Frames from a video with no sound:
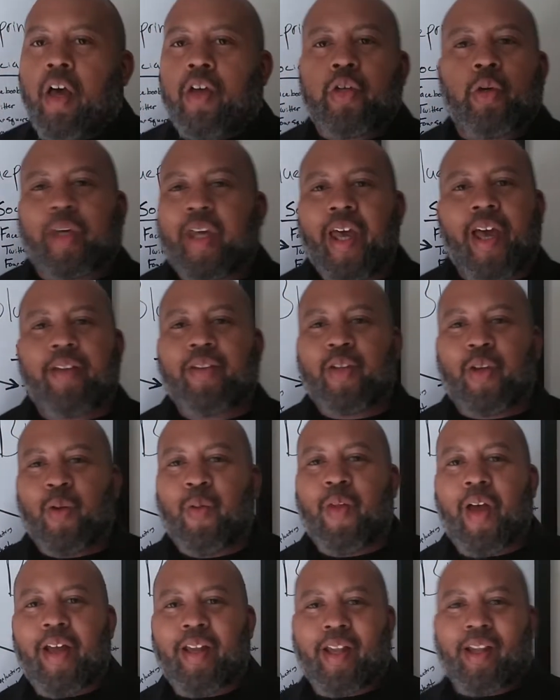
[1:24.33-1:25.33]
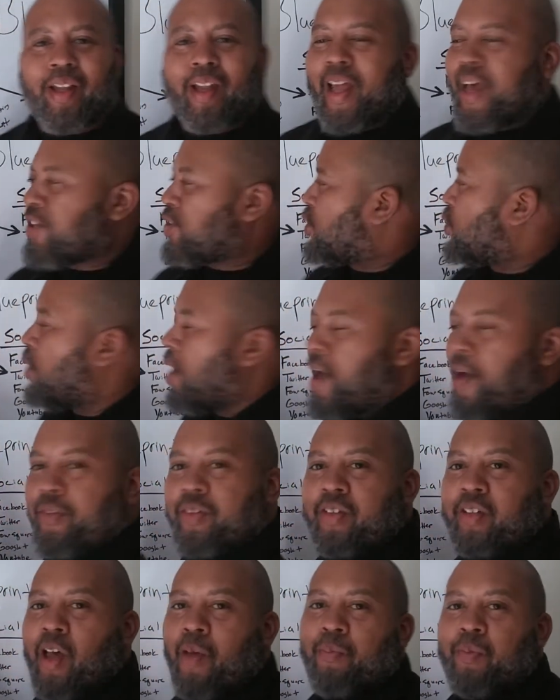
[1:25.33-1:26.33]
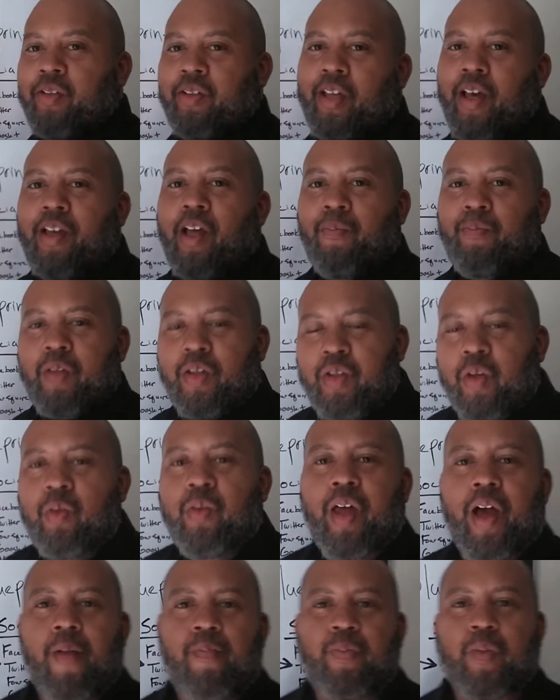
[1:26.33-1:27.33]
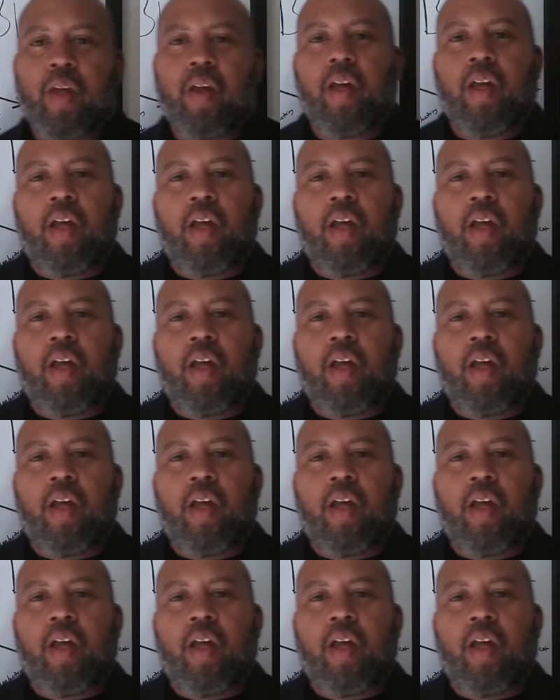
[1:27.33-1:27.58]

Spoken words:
You can't do that unless you have something set up to do that.